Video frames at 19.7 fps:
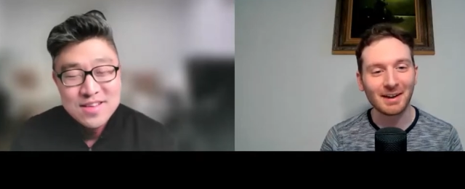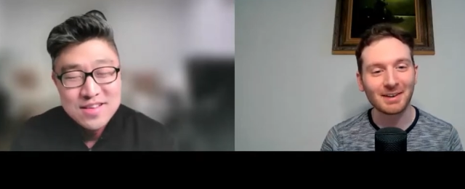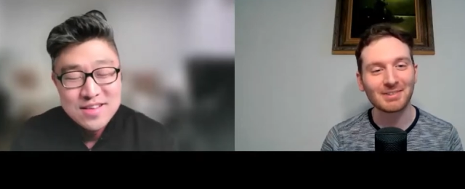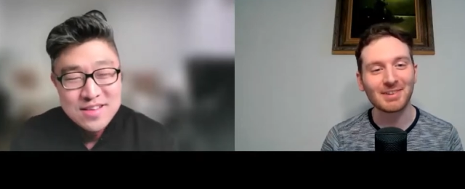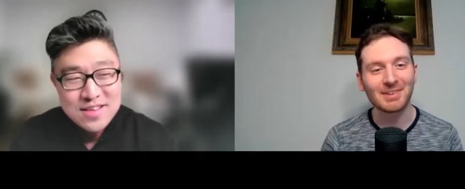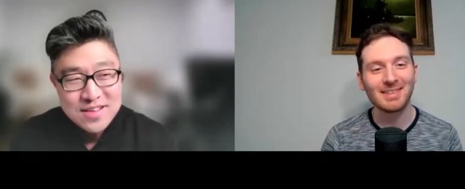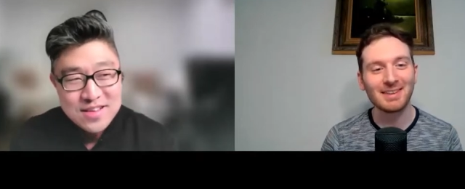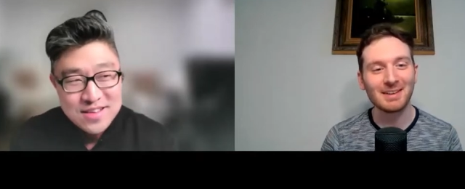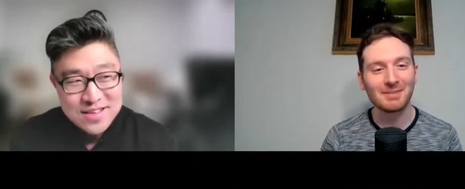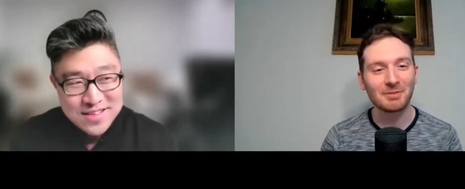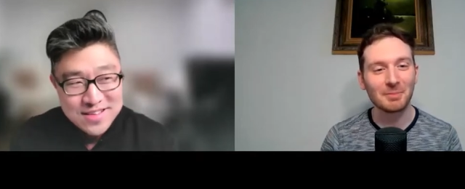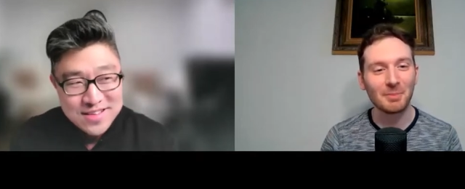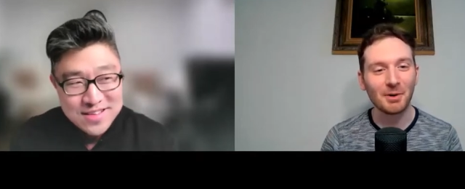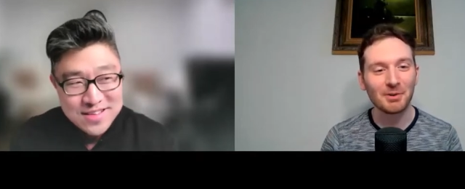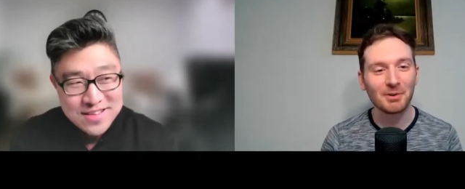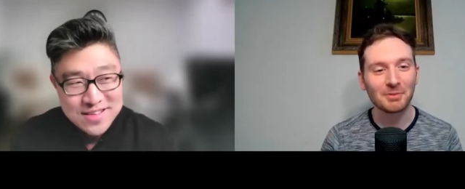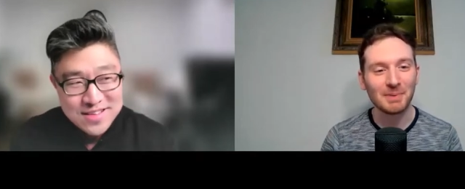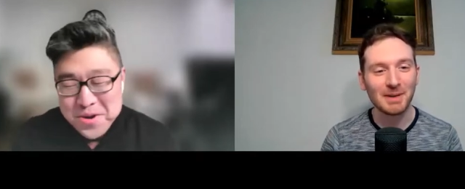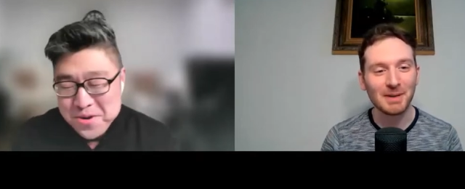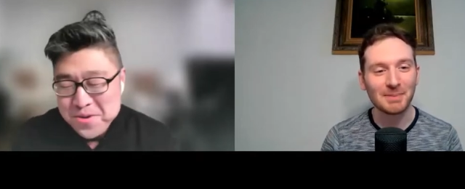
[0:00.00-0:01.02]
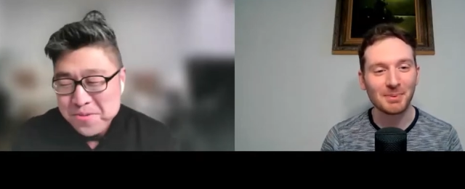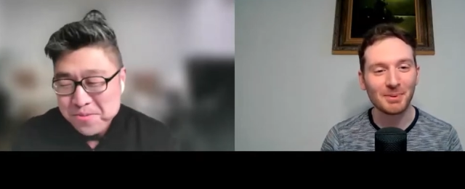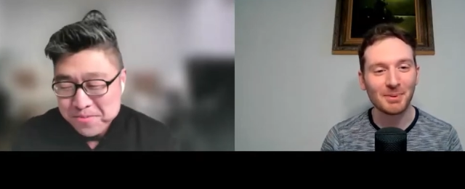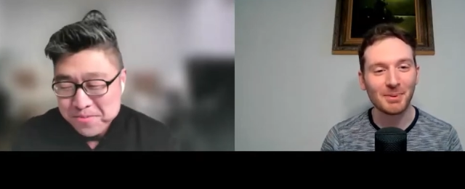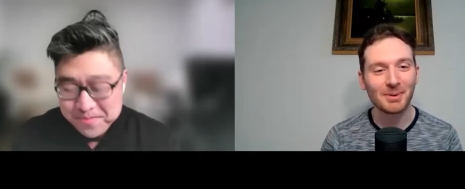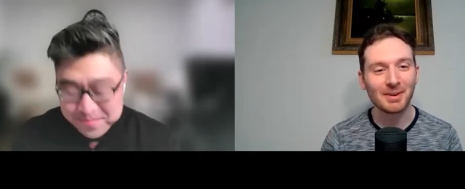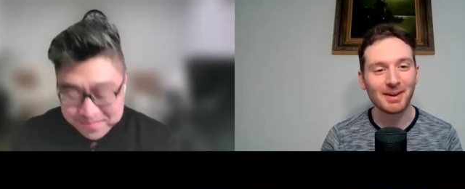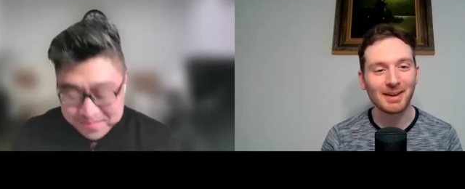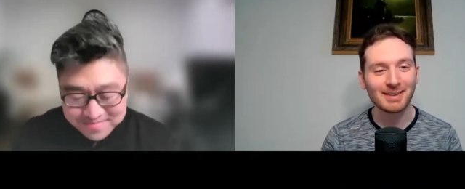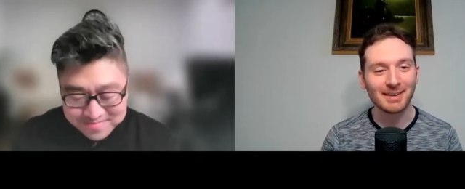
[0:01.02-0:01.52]
Speaker 1: Because I think for most
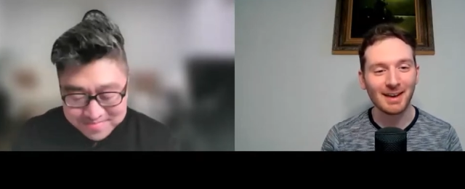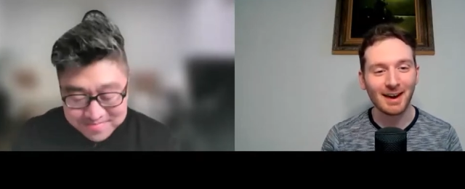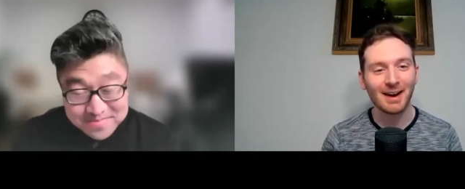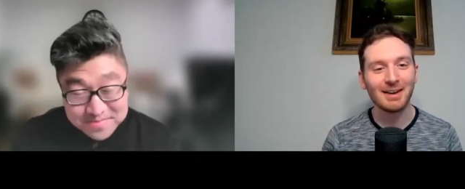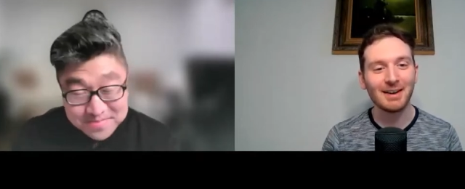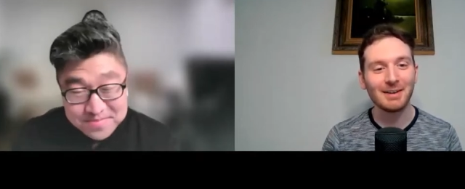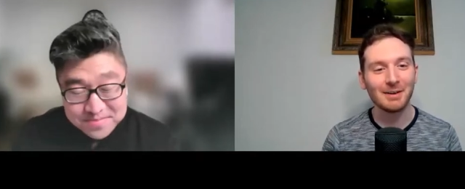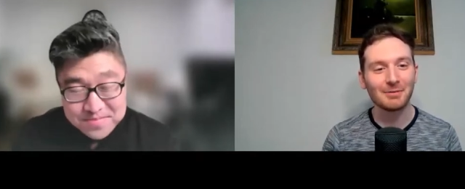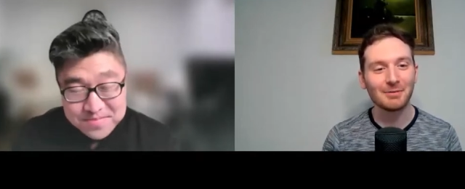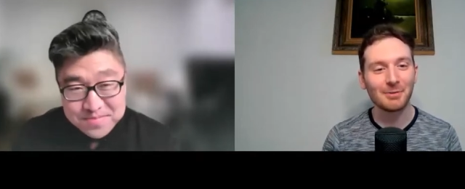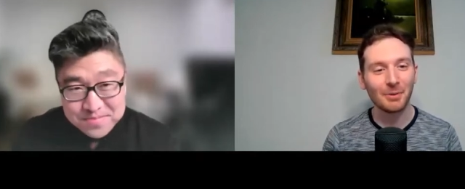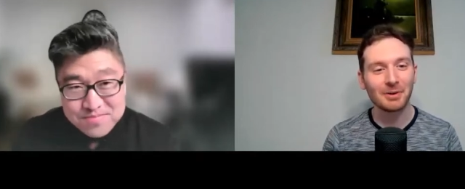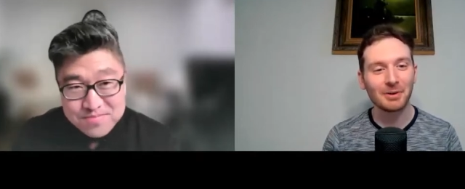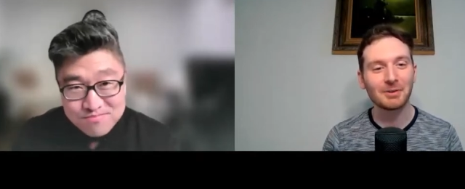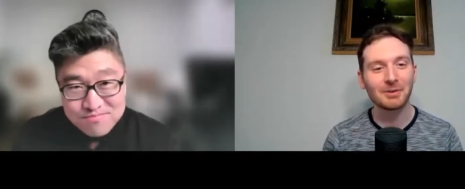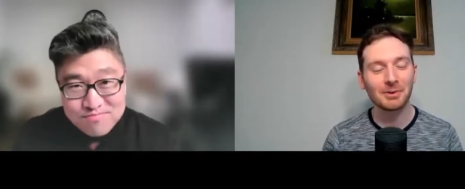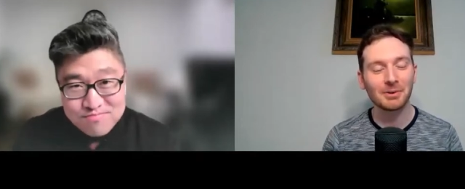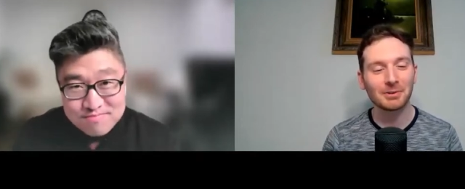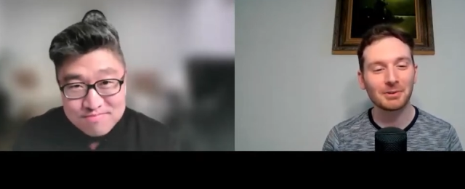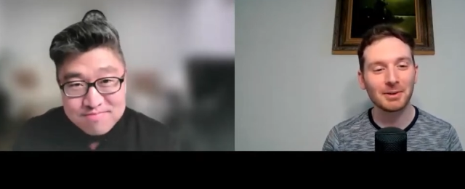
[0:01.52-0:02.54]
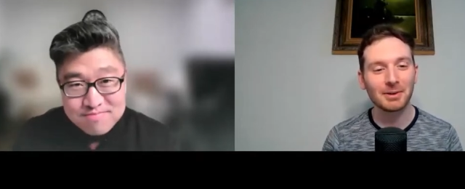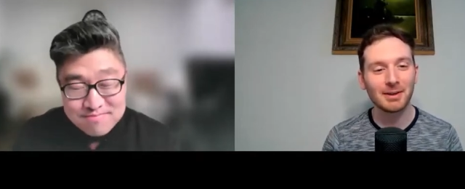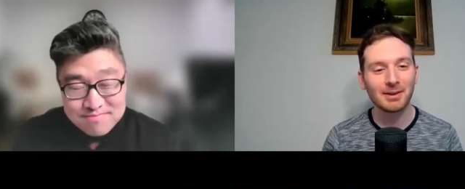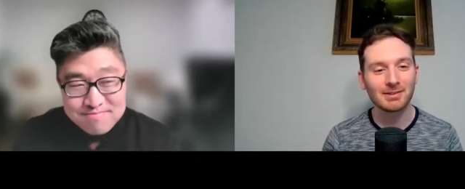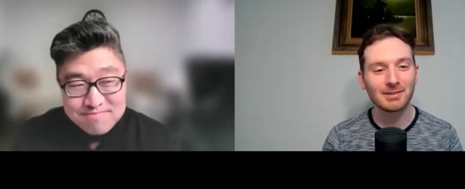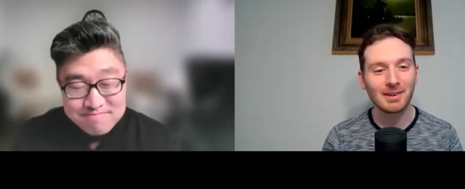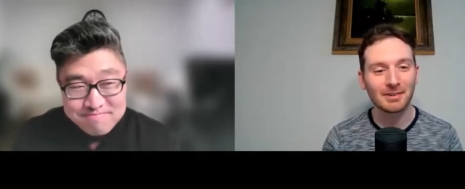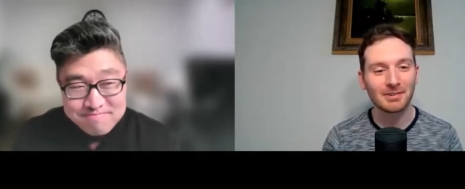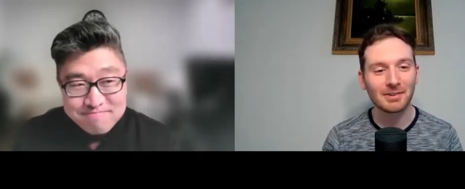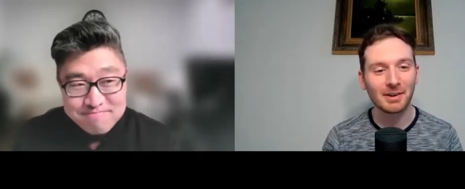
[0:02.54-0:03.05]
people, like the idea of going North Korea
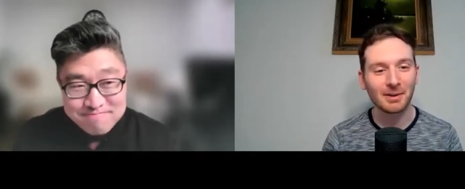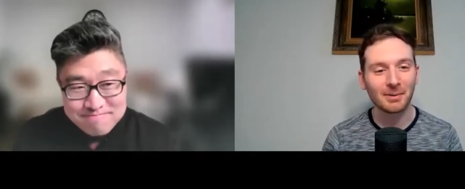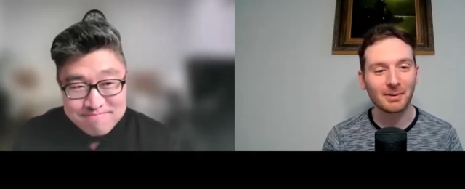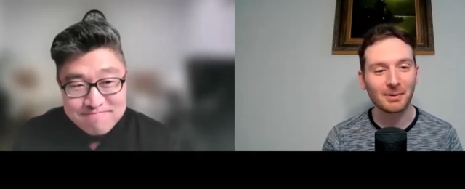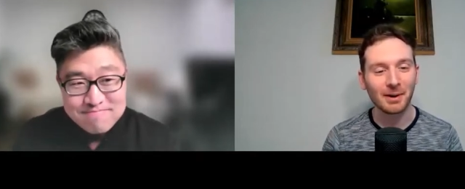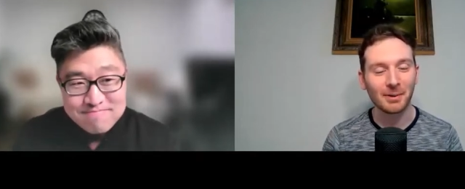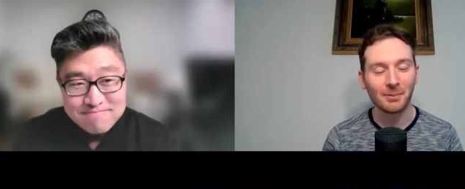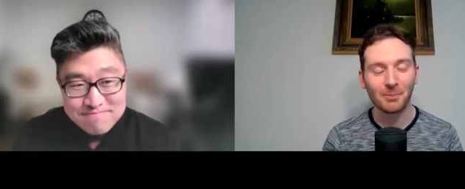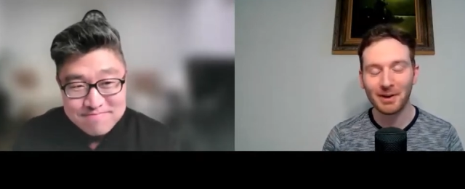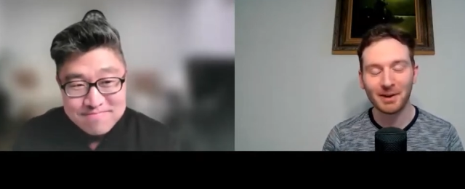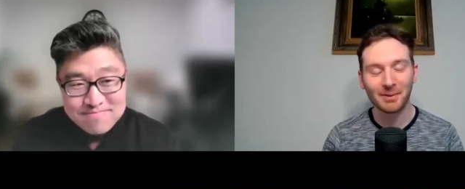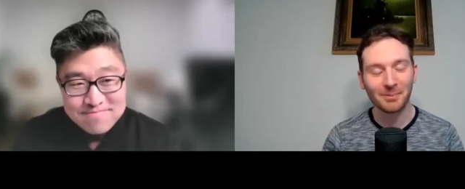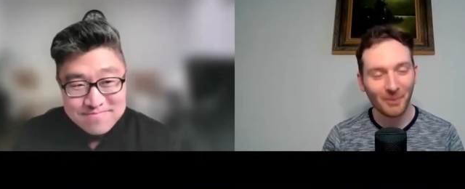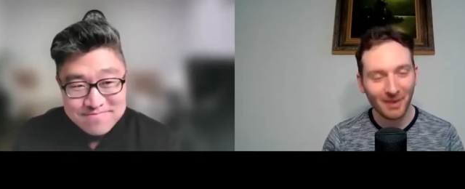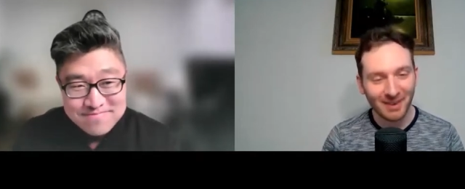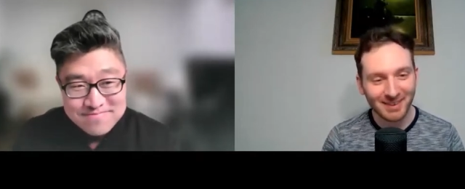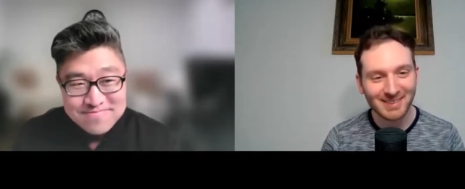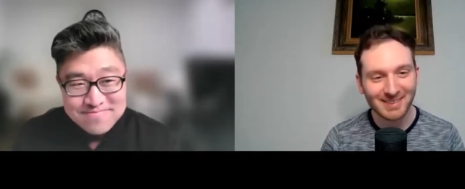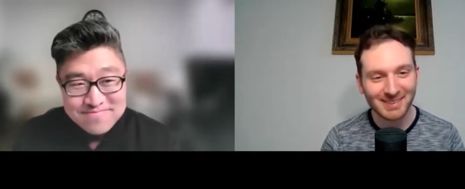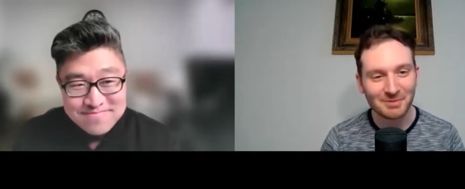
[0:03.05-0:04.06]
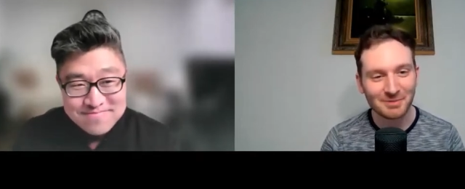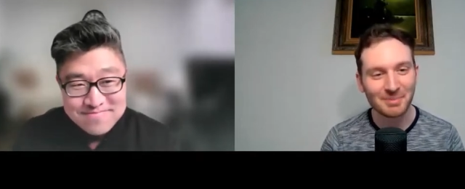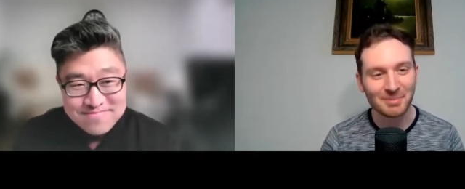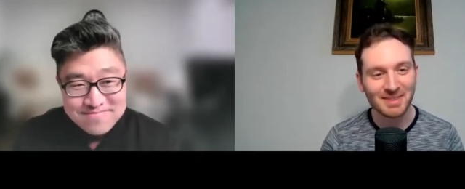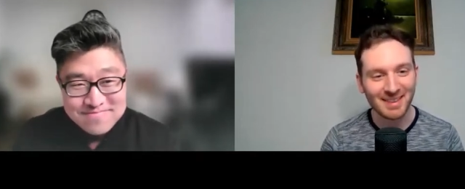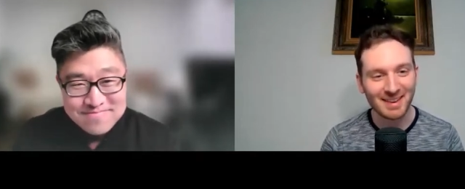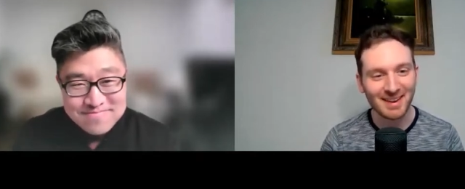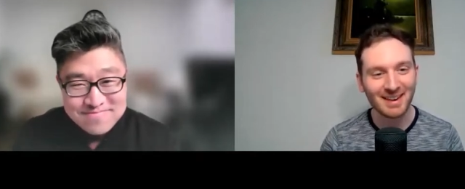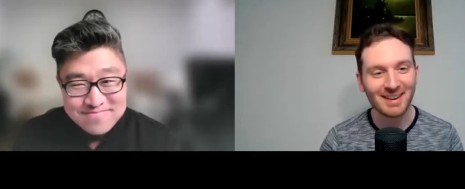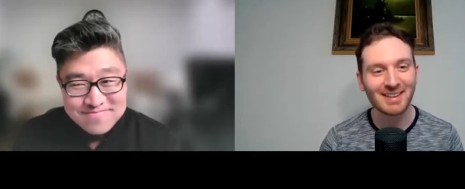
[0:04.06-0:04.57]
sounds like, like, wait, what? You've
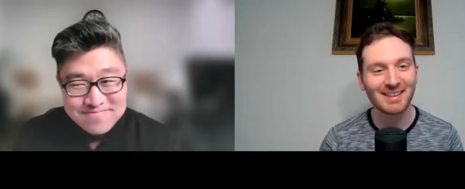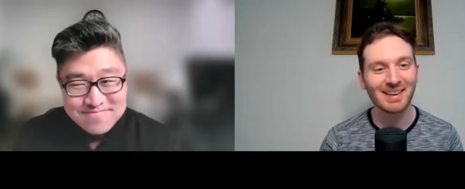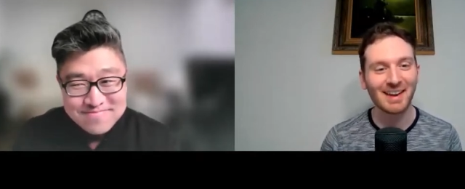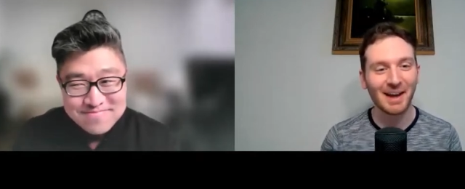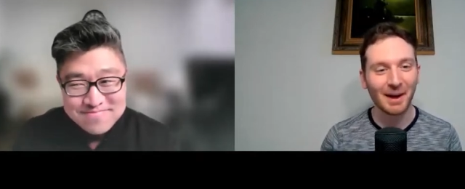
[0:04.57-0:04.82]
been there?